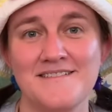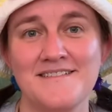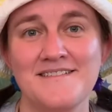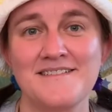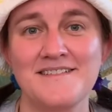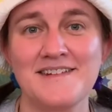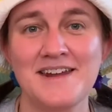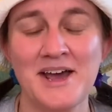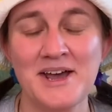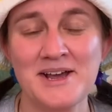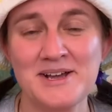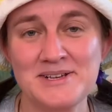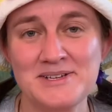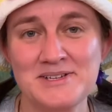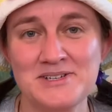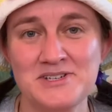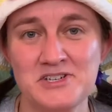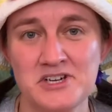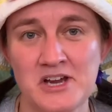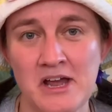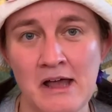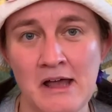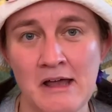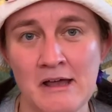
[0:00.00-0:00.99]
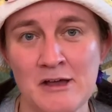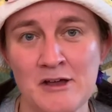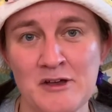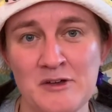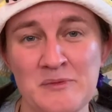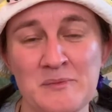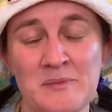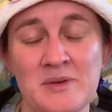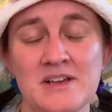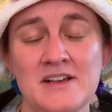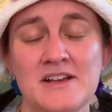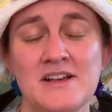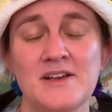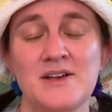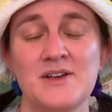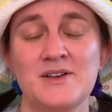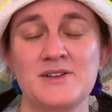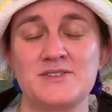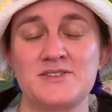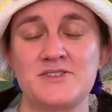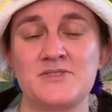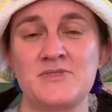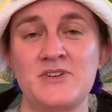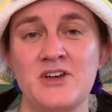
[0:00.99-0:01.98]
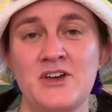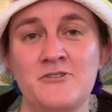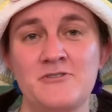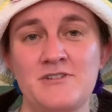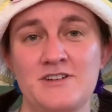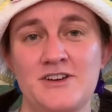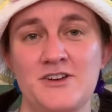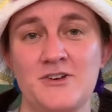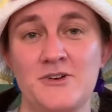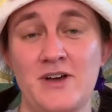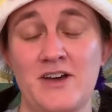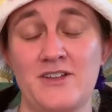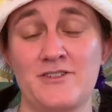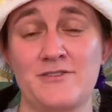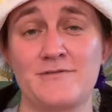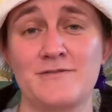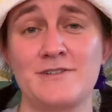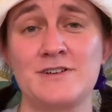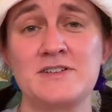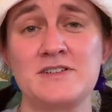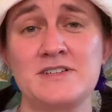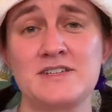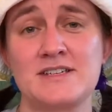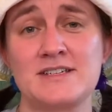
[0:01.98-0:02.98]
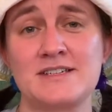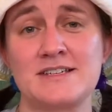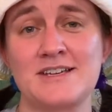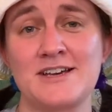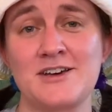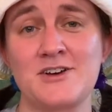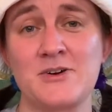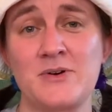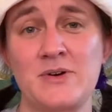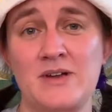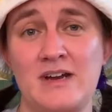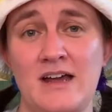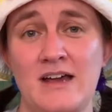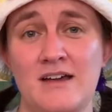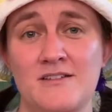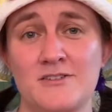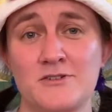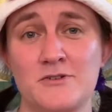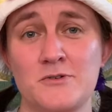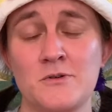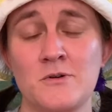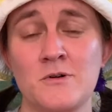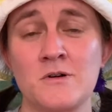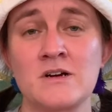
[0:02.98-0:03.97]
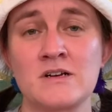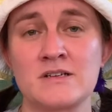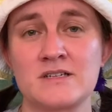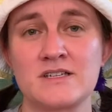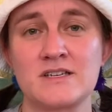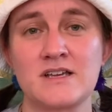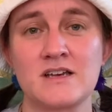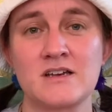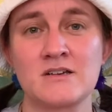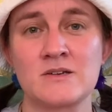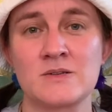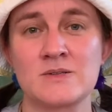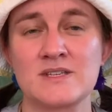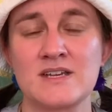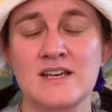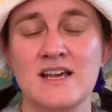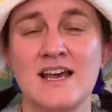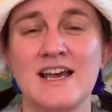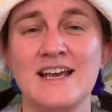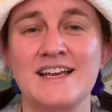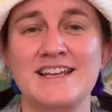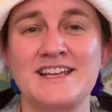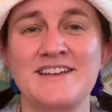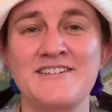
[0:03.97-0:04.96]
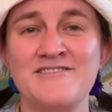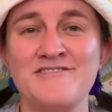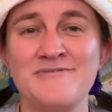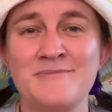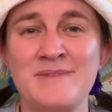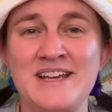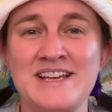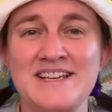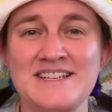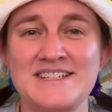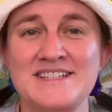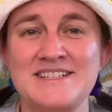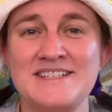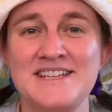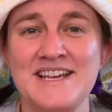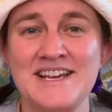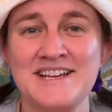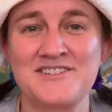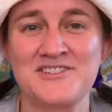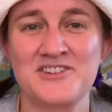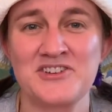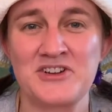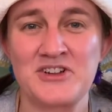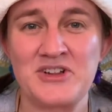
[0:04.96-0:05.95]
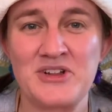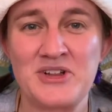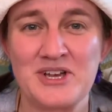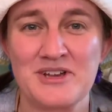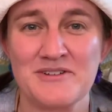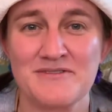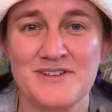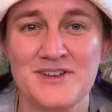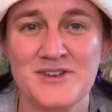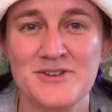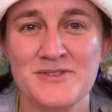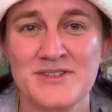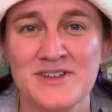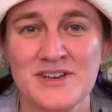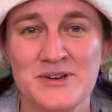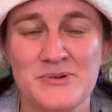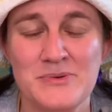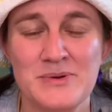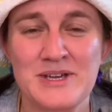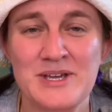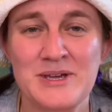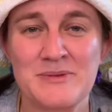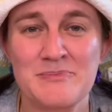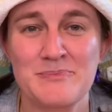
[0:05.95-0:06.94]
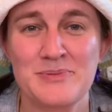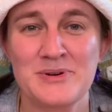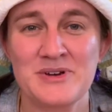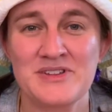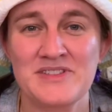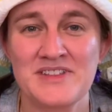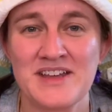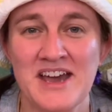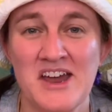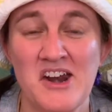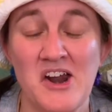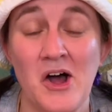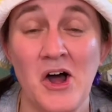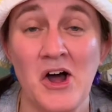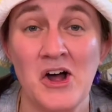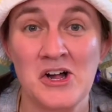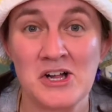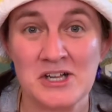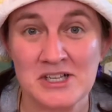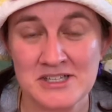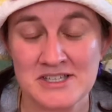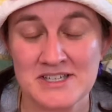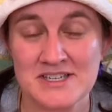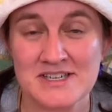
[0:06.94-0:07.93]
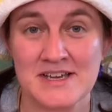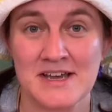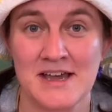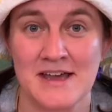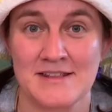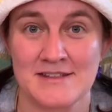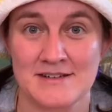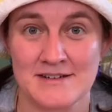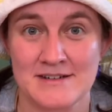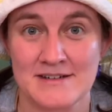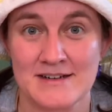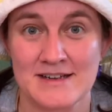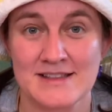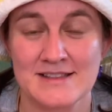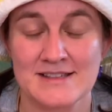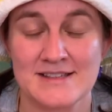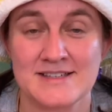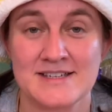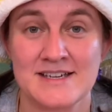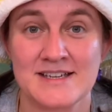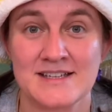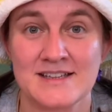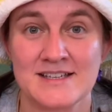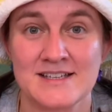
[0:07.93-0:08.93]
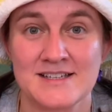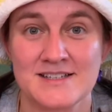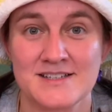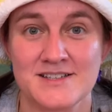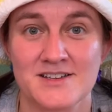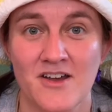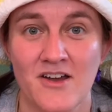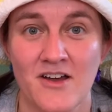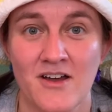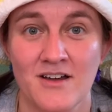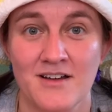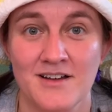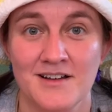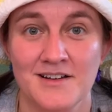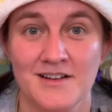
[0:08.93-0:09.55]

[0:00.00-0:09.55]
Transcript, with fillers: Nice job. So now we know how the verses go and how the chorus goes. Give me a signal if you think we can put that all together and sing this song.